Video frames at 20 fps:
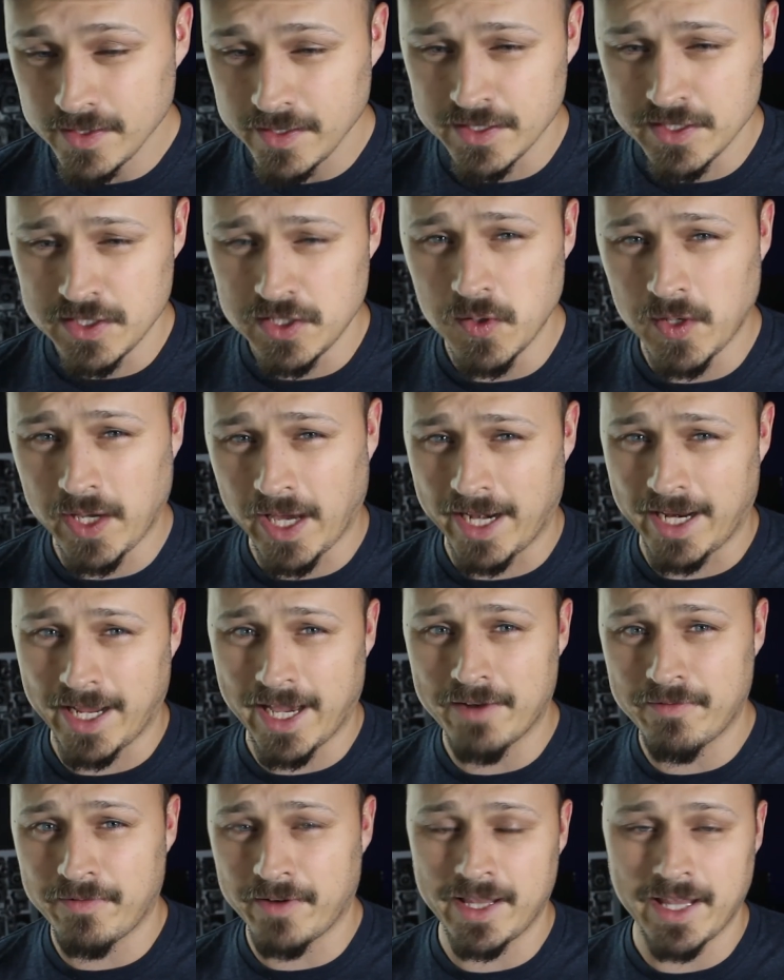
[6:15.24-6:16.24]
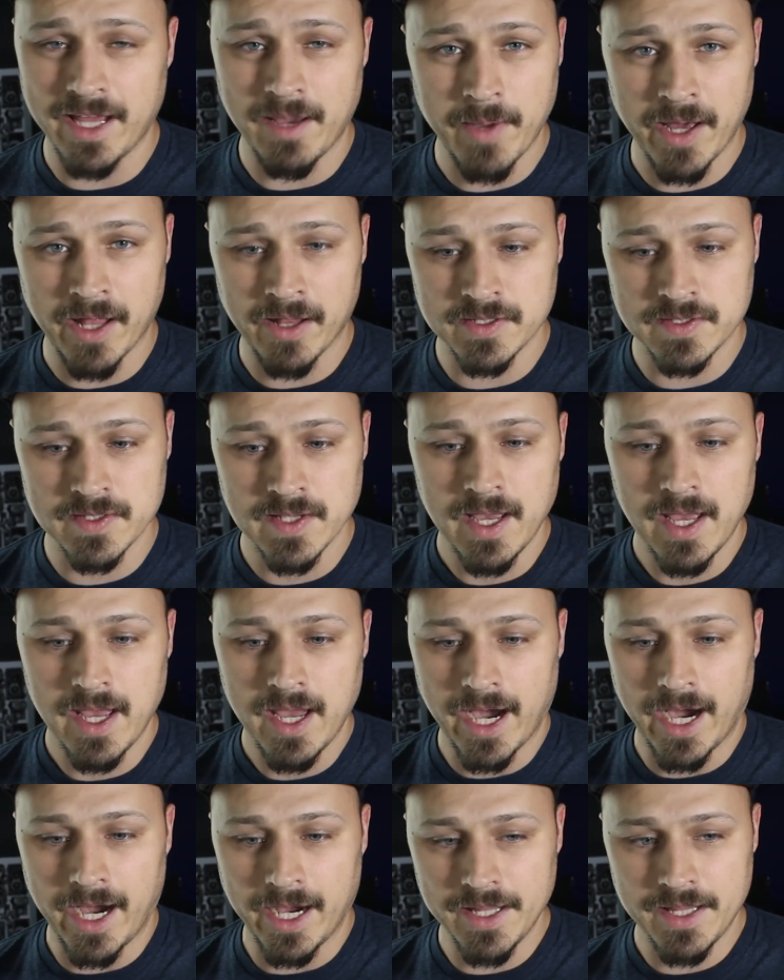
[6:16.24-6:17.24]
So you kind of got to find that balance.
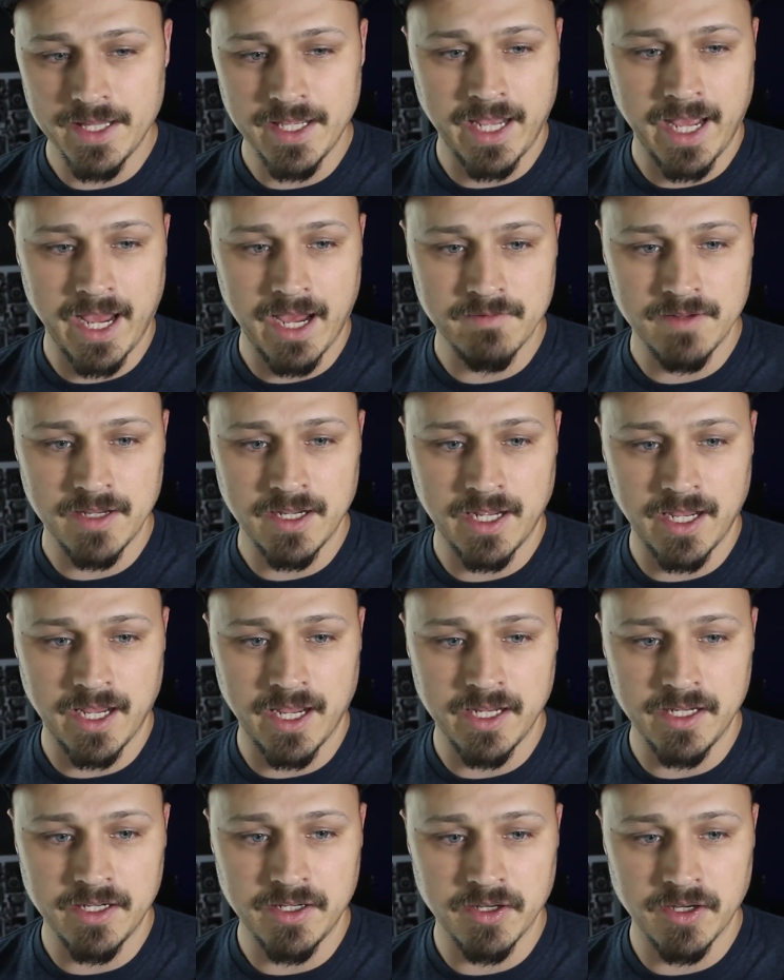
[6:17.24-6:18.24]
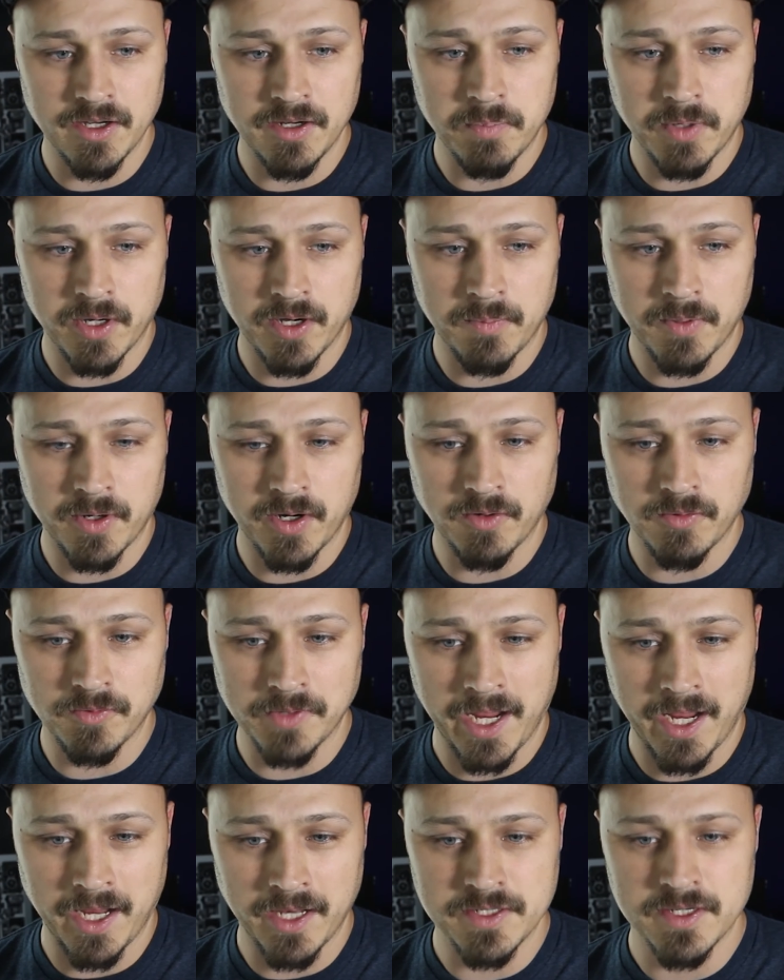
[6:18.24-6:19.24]
I think having a good ballpark
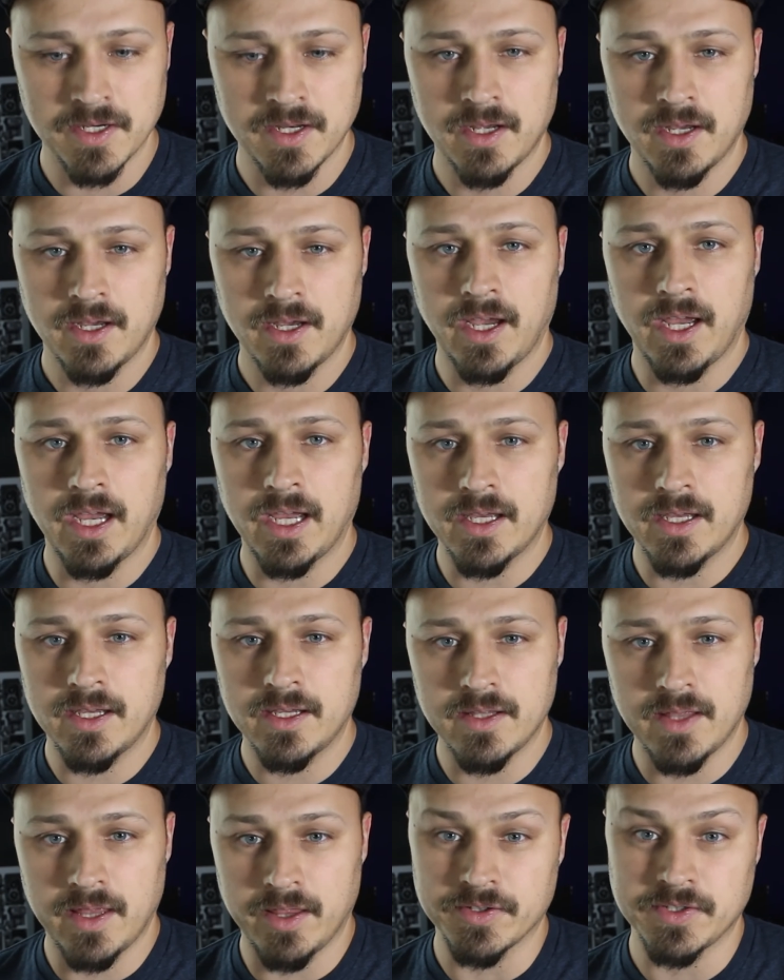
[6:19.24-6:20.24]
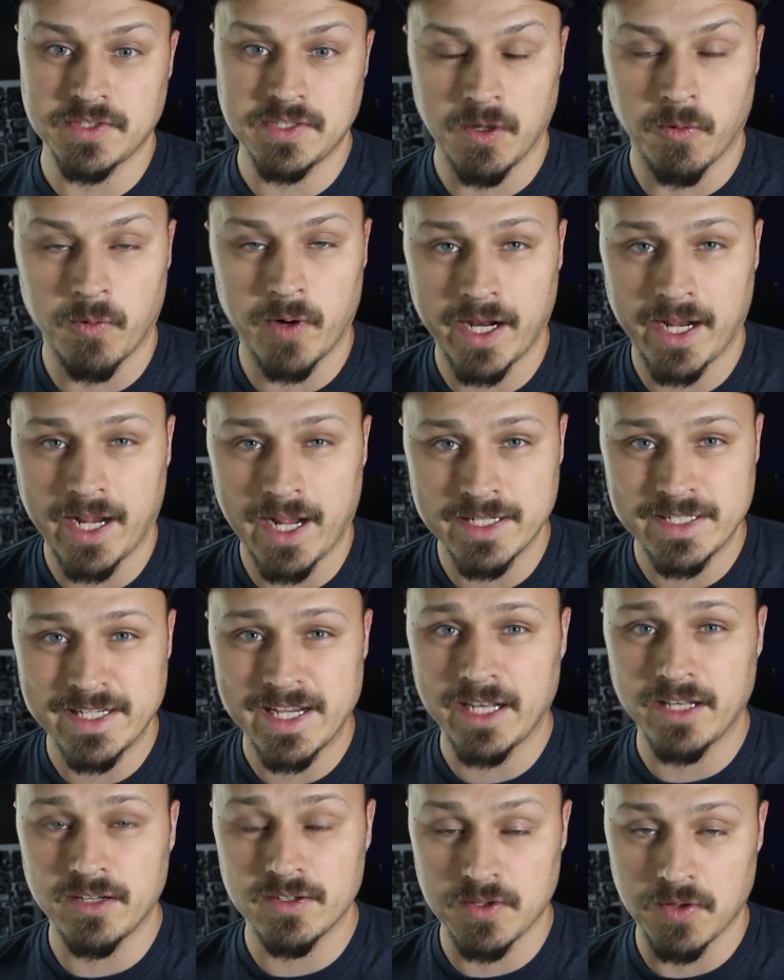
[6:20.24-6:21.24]
range, they'll still want to
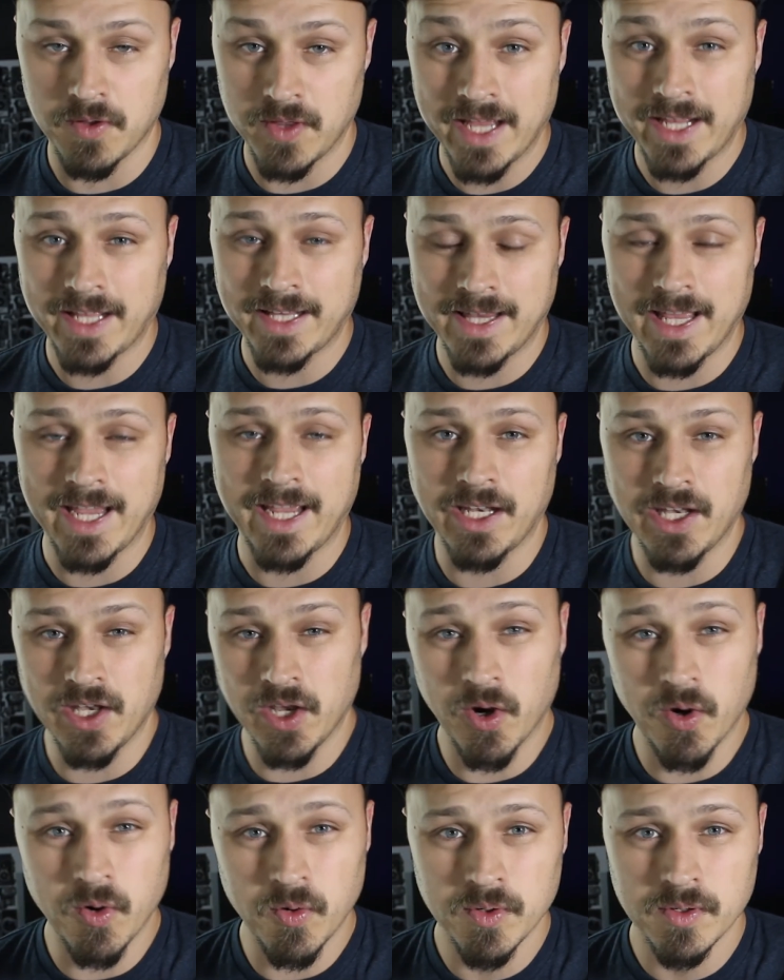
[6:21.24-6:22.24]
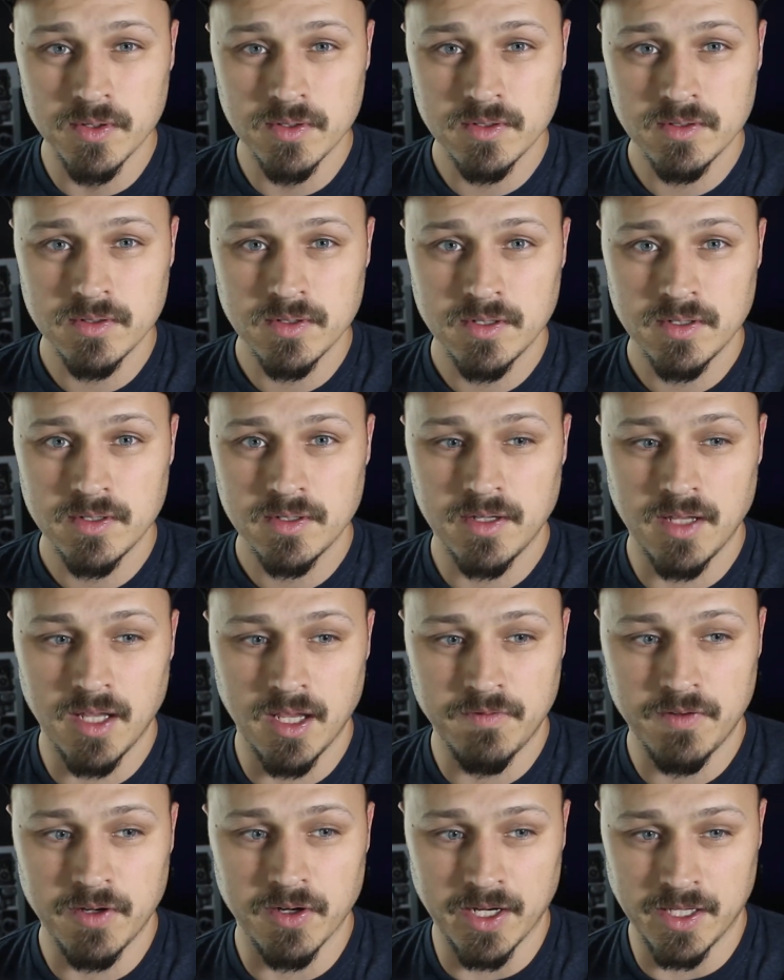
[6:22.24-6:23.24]
contact so that they can know
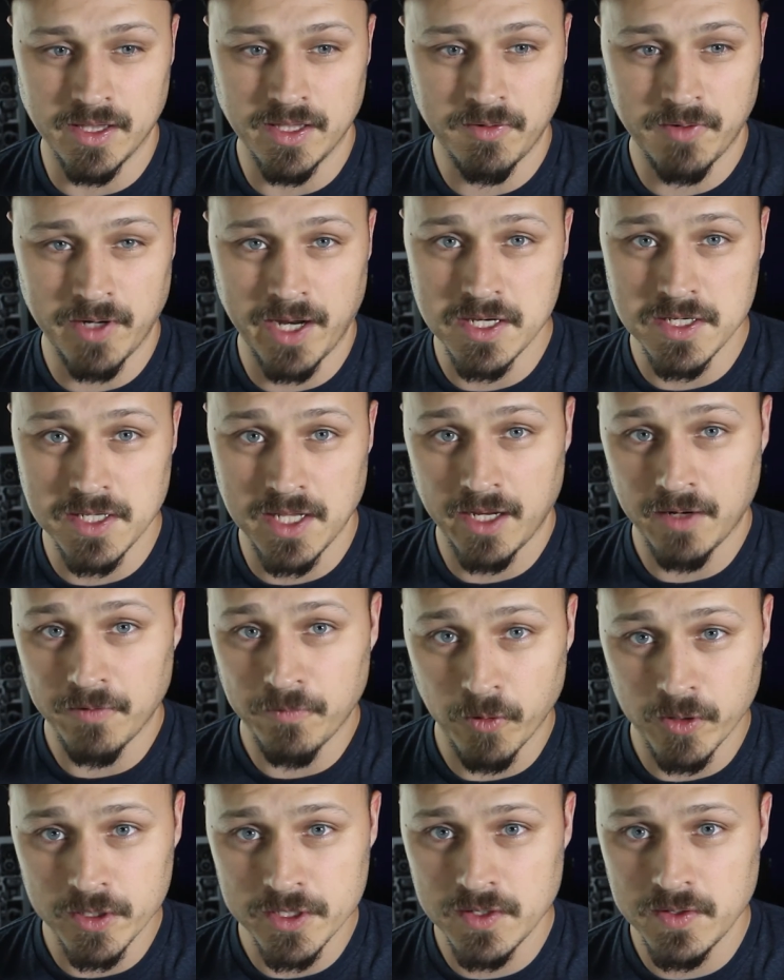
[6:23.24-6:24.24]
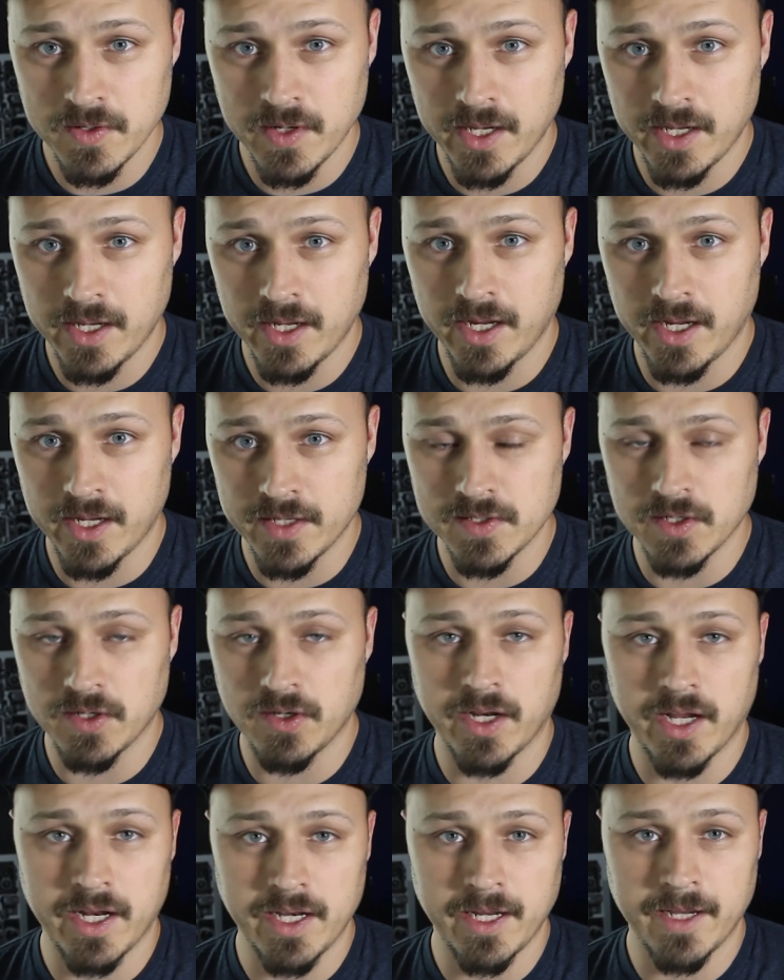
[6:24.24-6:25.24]
if you're in their range and they can afford you, is a
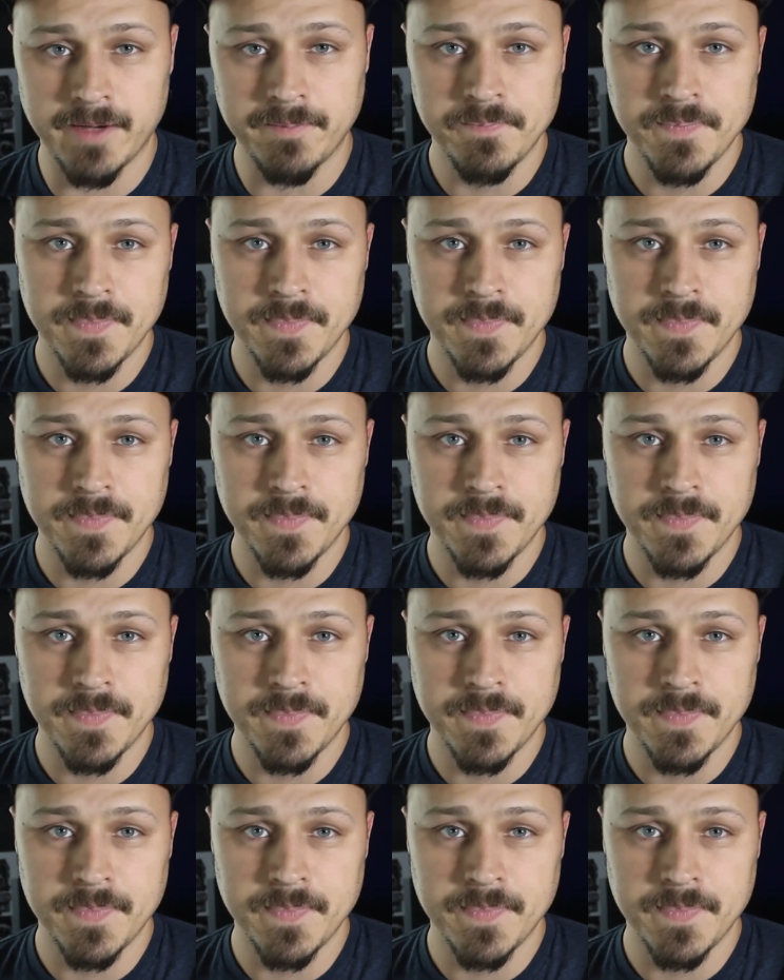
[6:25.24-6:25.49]
good idea.